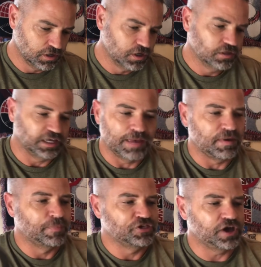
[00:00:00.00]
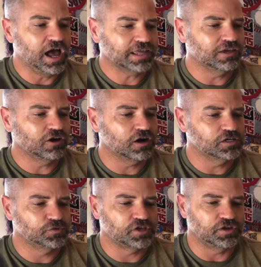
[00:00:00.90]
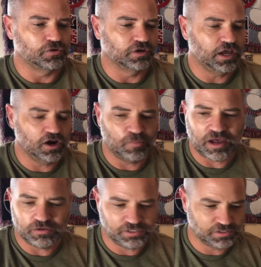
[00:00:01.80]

They gave me a bunch of hockey cards, which I don't care about.